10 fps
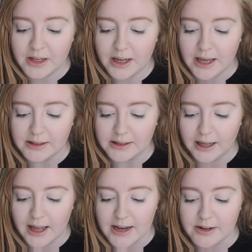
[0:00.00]
and
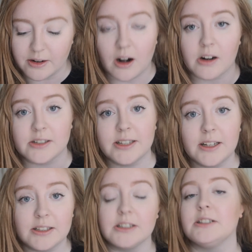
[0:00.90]
then our
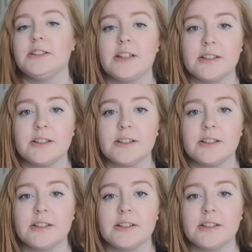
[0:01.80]
secondary sex